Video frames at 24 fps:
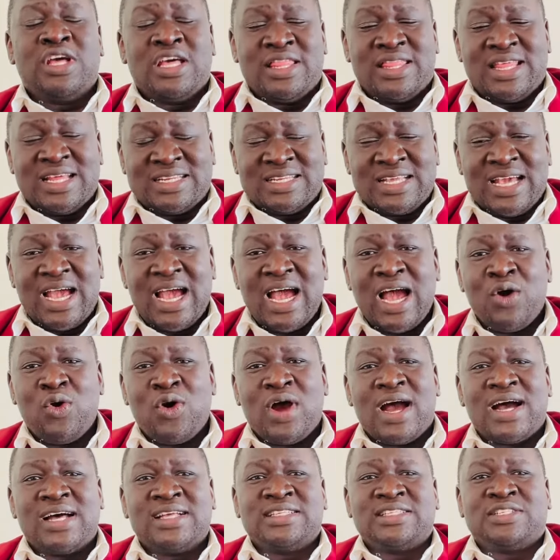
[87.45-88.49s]
that how
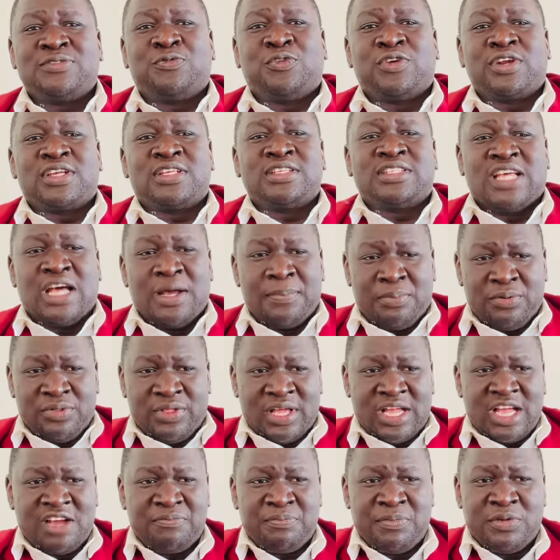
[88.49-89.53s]
has, for example, the
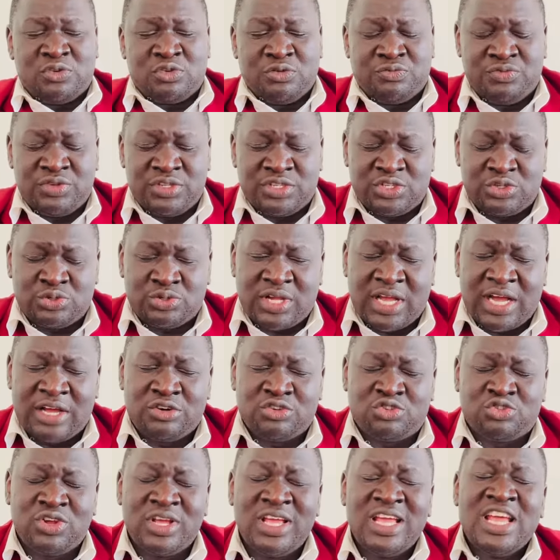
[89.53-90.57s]
government of this
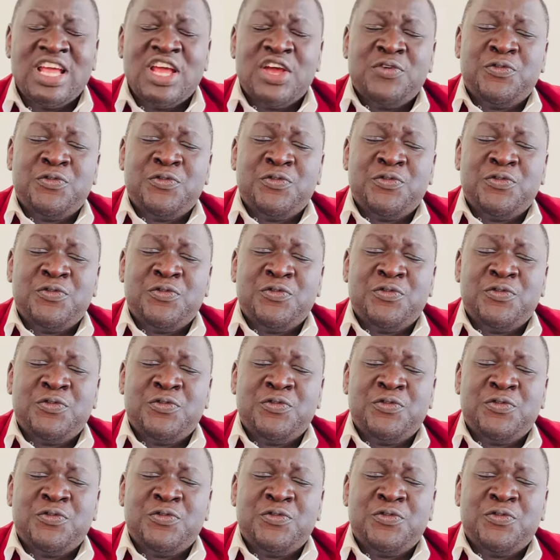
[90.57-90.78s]
country